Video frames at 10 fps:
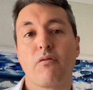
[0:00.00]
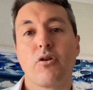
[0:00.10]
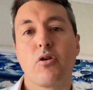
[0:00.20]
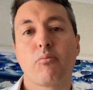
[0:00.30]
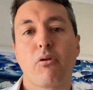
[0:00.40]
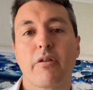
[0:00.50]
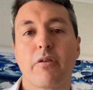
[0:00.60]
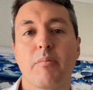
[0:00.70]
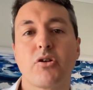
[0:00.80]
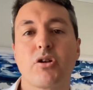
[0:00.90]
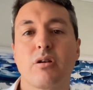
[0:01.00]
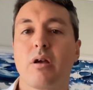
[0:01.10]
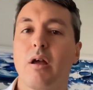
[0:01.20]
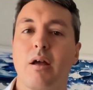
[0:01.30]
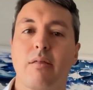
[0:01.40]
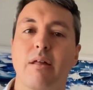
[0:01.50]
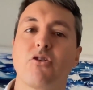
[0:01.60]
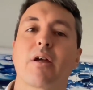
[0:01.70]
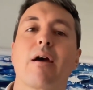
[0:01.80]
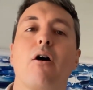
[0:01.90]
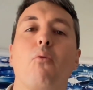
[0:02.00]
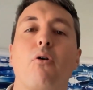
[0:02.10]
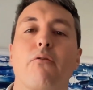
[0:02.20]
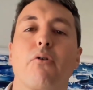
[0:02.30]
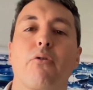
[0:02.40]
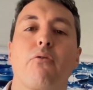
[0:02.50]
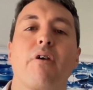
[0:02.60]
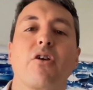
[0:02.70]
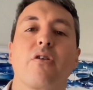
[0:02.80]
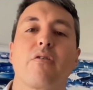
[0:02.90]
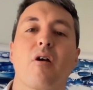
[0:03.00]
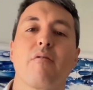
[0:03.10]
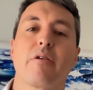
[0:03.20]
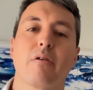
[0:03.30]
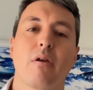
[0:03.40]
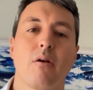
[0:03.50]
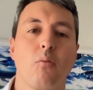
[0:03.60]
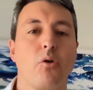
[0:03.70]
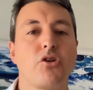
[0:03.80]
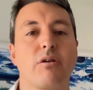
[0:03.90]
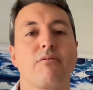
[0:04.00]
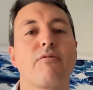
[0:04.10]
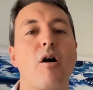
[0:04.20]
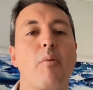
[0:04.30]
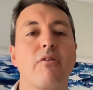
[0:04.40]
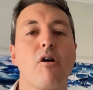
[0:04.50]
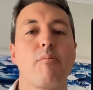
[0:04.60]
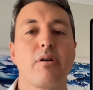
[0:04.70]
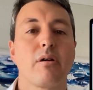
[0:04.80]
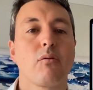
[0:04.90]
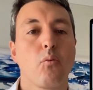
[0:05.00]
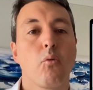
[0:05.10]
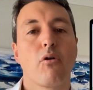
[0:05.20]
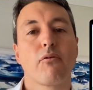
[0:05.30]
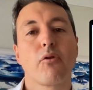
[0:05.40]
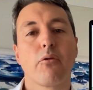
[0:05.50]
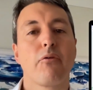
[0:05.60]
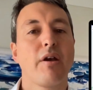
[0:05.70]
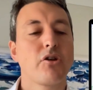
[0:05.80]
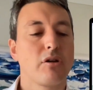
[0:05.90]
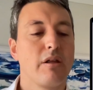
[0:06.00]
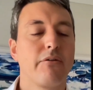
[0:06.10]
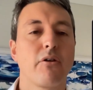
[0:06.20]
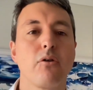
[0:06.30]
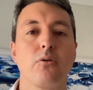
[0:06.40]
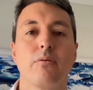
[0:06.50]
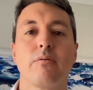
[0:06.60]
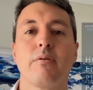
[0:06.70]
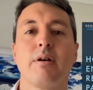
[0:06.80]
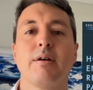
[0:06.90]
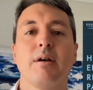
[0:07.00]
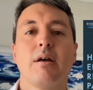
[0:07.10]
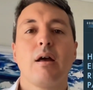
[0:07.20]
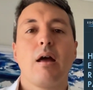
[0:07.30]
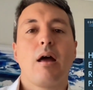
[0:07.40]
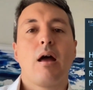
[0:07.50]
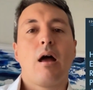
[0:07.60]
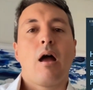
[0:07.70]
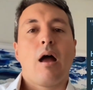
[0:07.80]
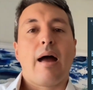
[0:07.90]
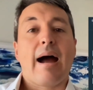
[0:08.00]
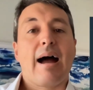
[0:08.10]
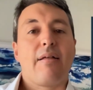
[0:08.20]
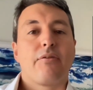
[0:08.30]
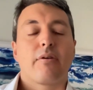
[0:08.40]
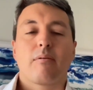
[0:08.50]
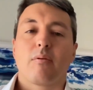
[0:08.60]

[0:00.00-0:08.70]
reviewed prior to submission, then check out our one-off consultation service, which you can find by typing one-off consultation into Google. And